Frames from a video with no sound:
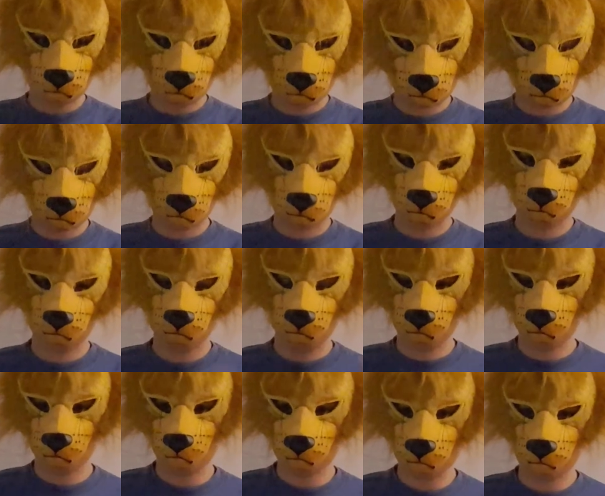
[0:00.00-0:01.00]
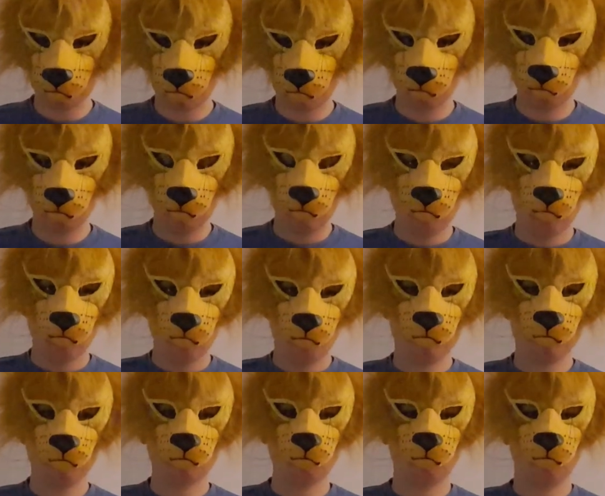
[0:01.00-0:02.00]
movie we reviewed on this channel,
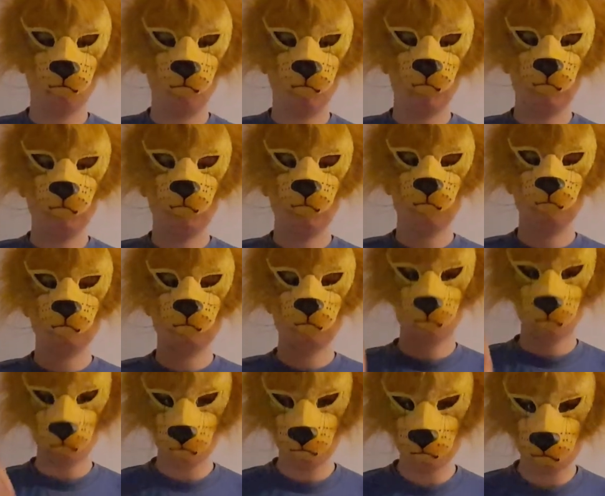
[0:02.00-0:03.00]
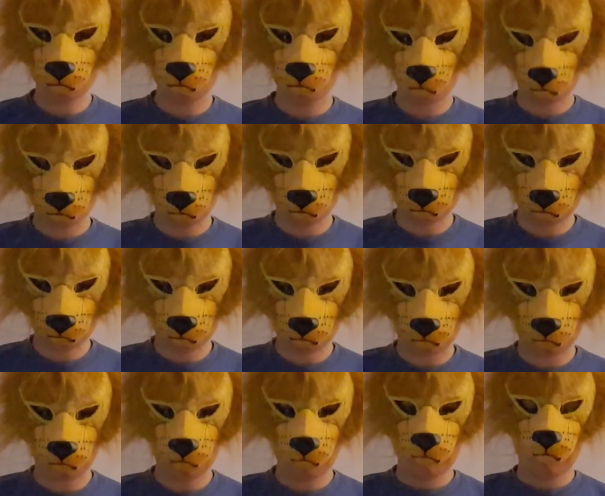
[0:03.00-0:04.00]
which was Triple
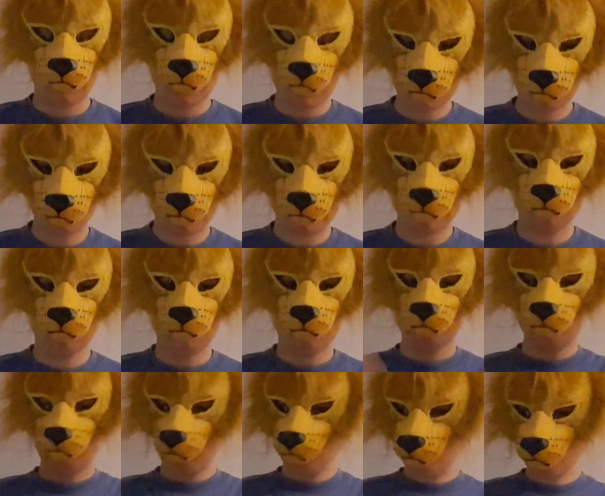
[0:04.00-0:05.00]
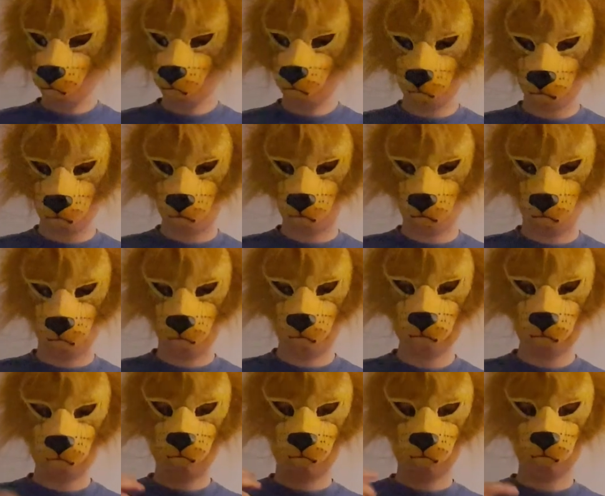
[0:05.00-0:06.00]
Frontier. Anyway, Unicorn Store
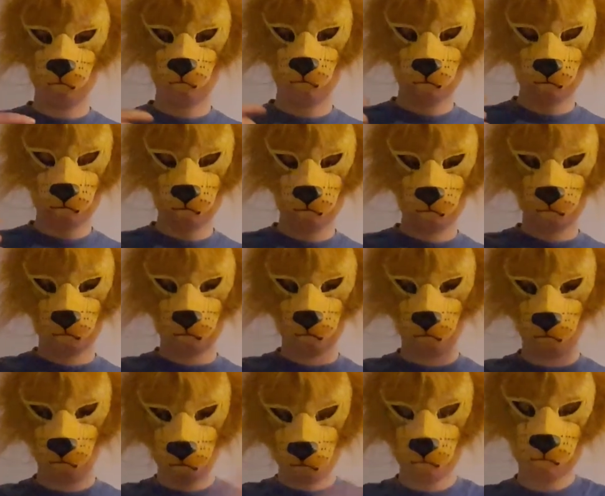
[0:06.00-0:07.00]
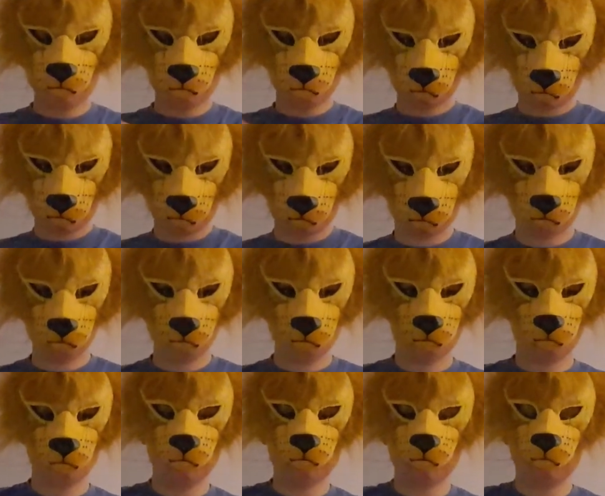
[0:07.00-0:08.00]
is about this woman named Kit who
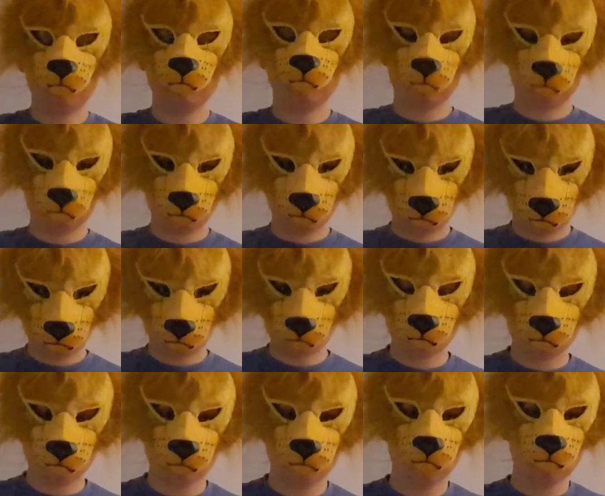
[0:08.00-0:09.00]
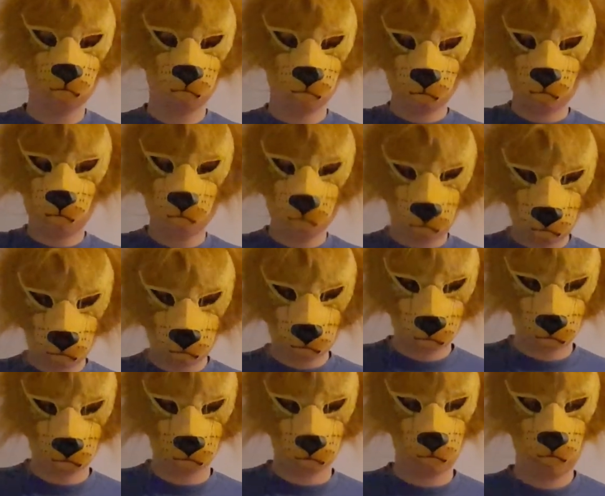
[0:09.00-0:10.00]
was recently dropped out of art
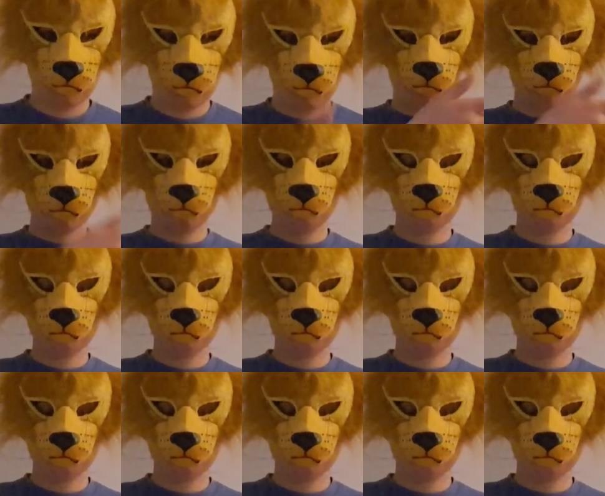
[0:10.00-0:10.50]
school, and she